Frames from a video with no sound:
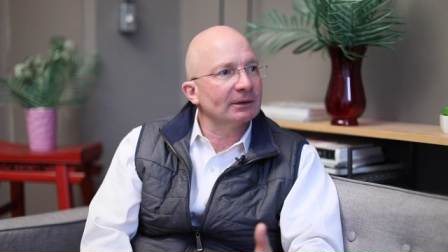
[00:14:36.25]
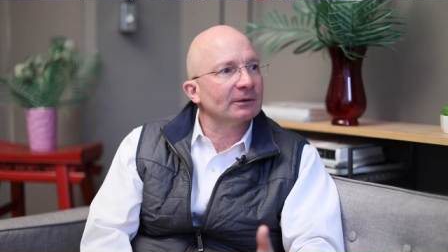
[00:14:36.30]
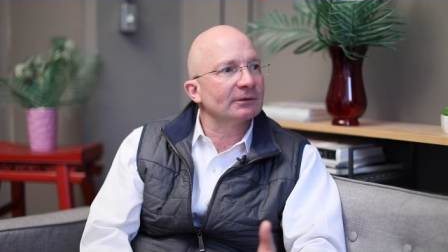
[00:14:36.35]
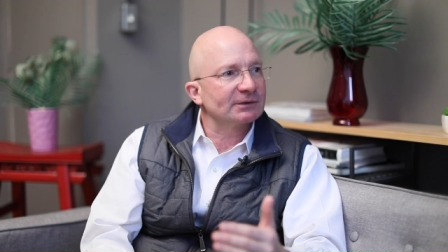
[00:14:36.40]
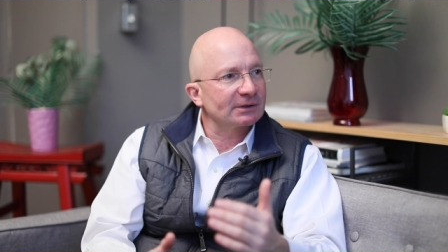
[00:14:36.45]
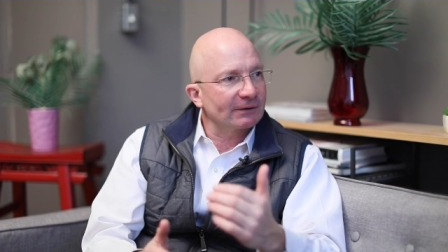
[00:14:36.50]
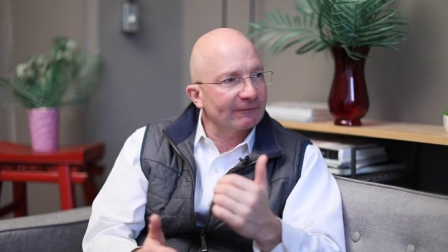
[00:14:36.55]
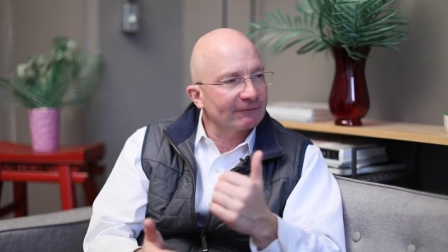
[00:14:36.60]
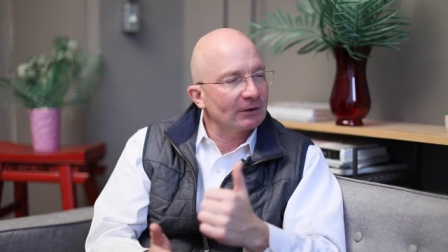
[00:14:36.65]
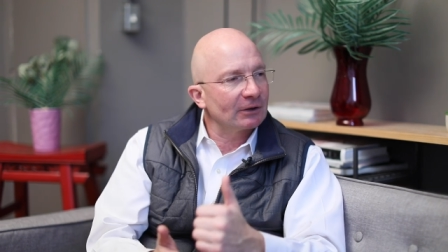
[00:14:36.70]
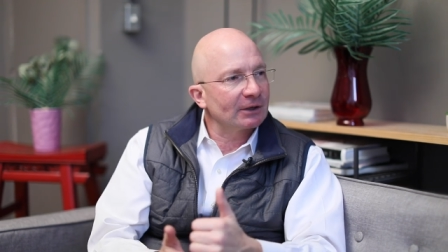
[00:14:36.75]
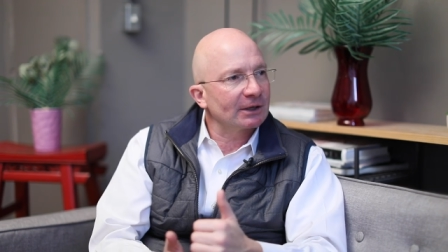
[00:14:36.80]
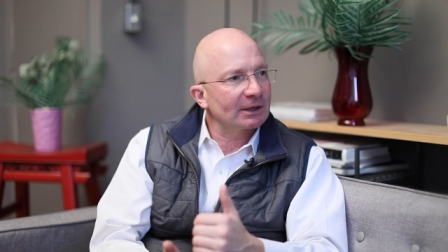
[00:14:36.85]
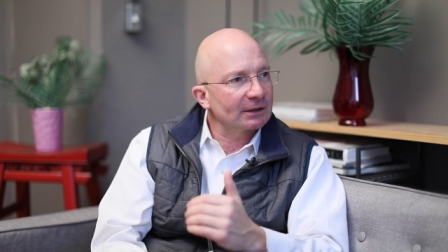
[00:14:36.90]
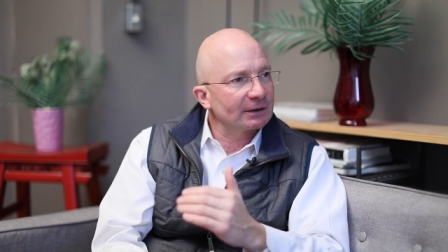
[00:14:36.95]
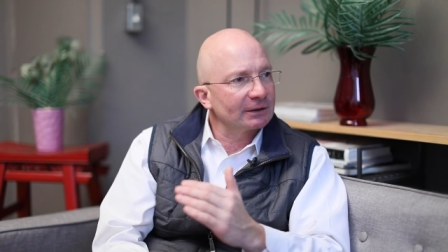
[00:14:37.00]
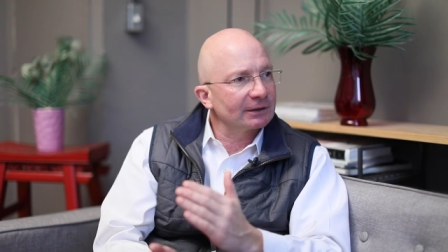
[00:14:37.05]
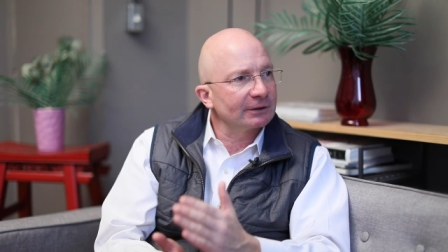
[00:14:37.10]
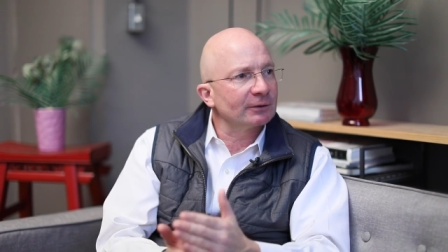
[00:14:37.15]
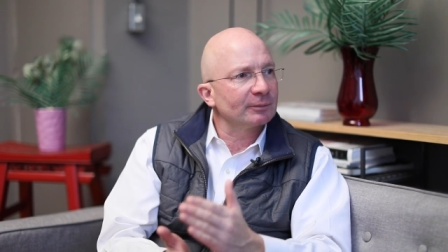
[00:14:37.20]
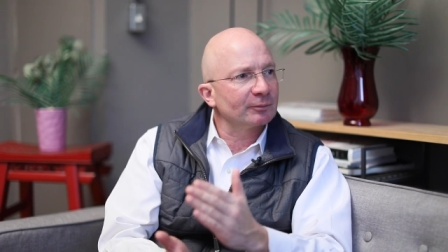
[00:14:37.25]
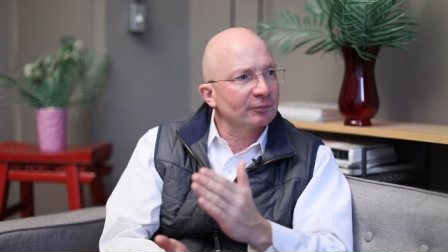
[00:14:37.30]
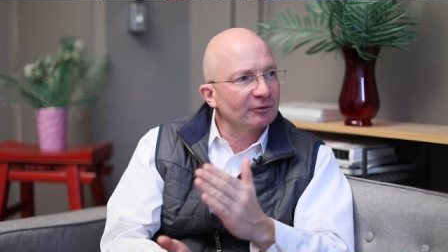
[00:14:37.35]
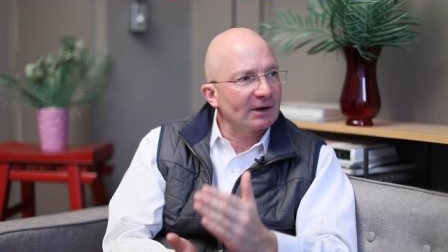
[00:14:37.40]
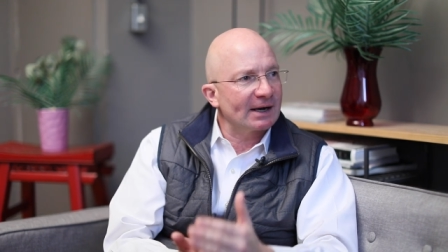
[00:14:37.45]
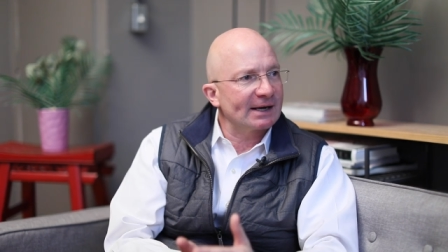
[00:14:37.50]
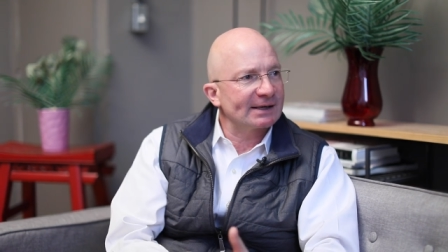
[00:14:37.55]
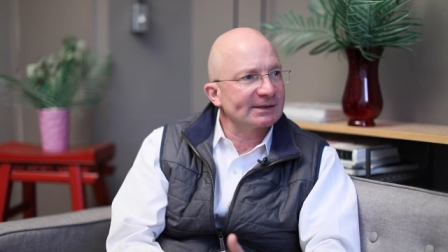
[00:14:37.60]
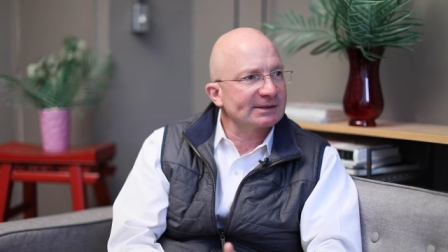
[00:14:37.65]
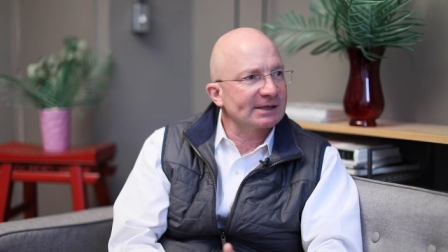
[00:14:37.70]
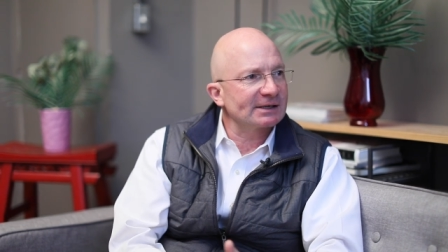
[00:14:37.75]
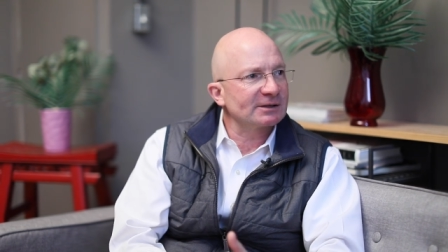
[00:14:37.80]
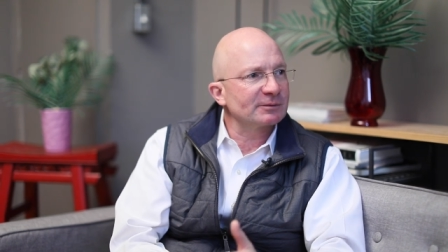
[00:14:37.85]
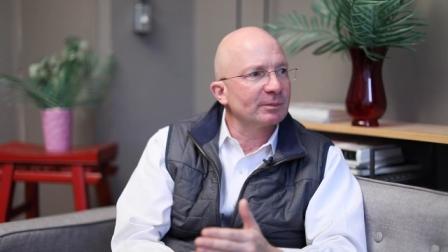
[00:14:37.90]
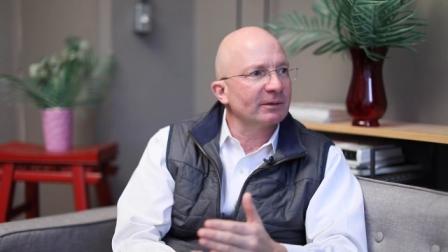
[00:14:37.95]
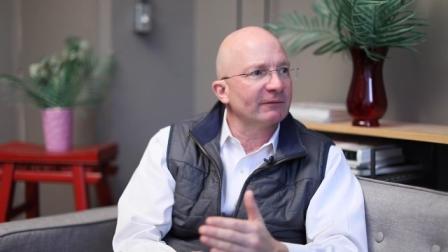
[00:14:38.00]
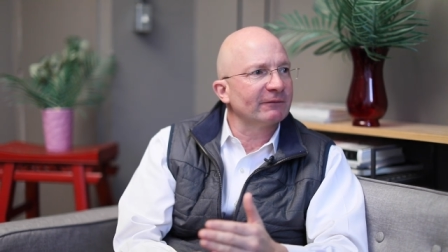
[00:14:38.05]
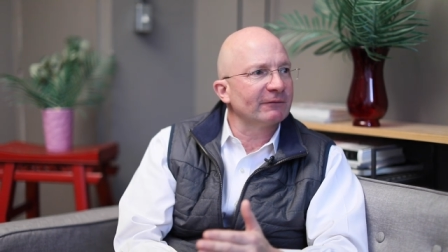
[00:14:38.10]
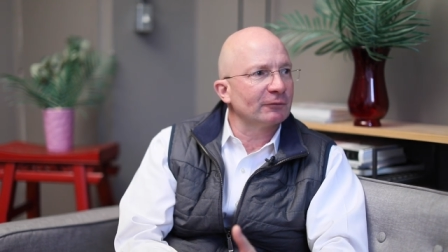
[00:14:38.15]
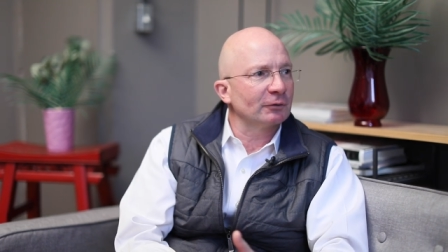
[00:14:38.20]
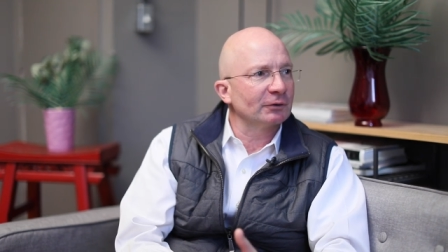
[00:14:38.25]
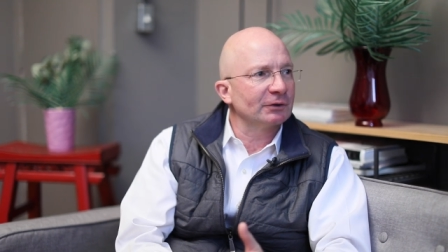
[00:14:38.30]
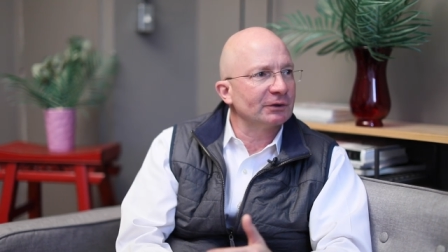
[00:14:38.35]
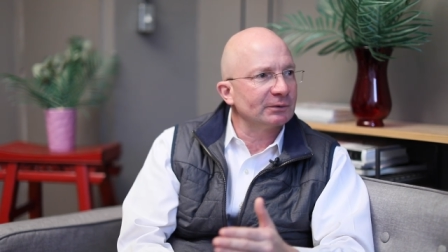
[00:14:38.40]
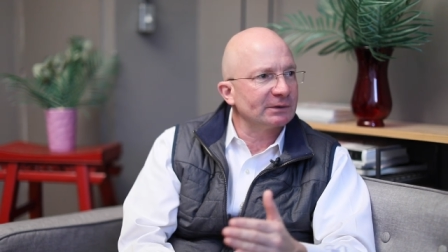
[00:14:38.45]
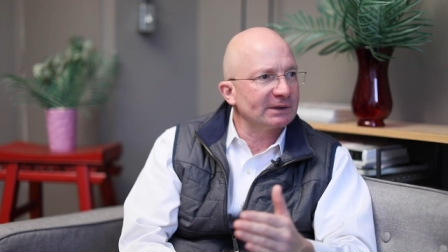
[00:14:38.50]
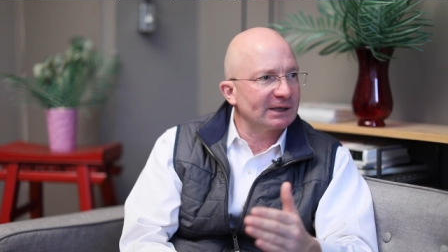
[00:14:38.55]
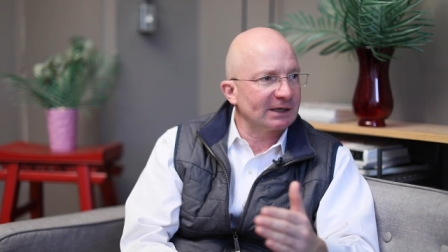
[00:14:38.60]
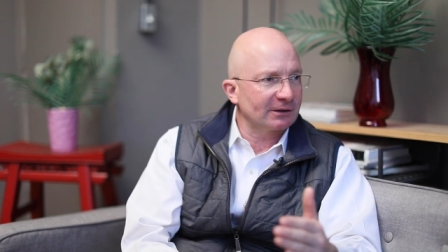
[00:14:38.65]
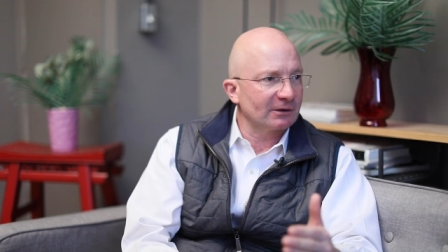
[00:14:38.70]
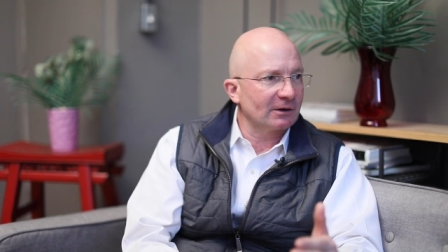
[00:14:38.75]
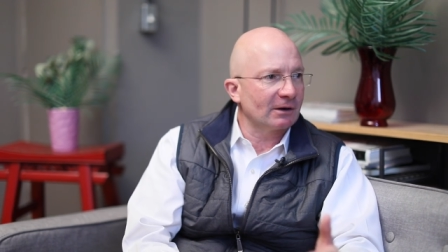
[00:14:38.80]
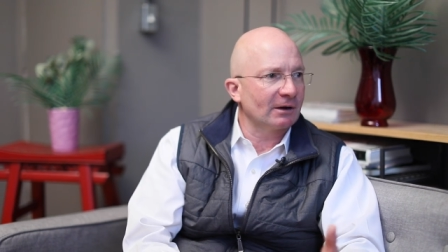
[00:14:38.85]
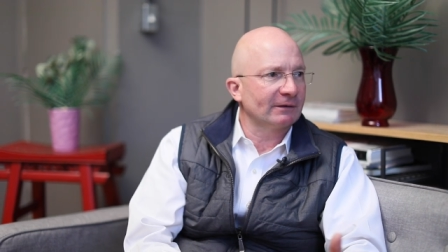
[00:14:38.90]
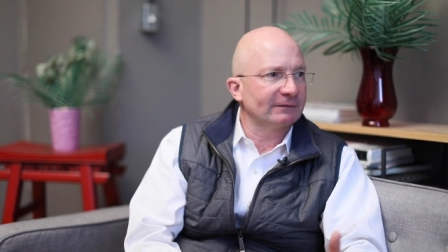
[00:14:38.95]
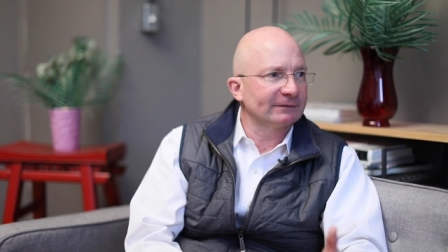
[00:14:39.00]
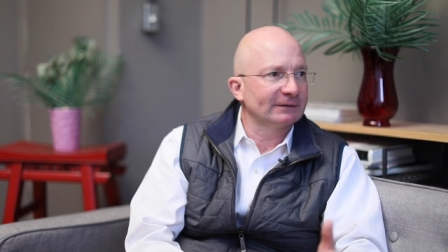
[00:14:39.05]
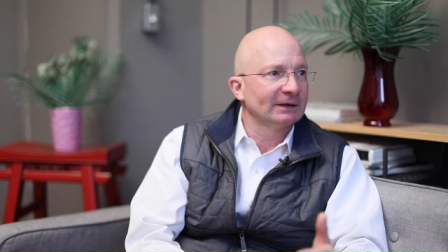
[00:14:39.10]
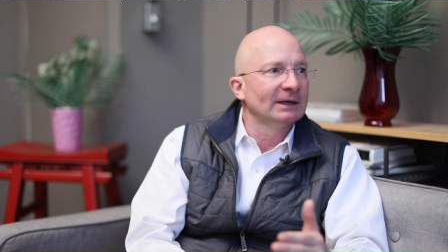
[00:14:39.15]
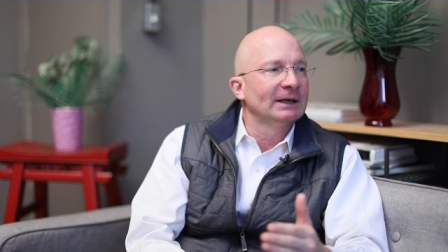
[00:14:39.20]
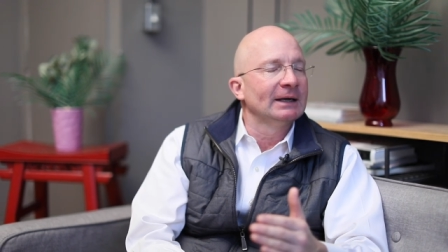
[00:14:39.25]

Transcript: It. There's a very clear process before you take off.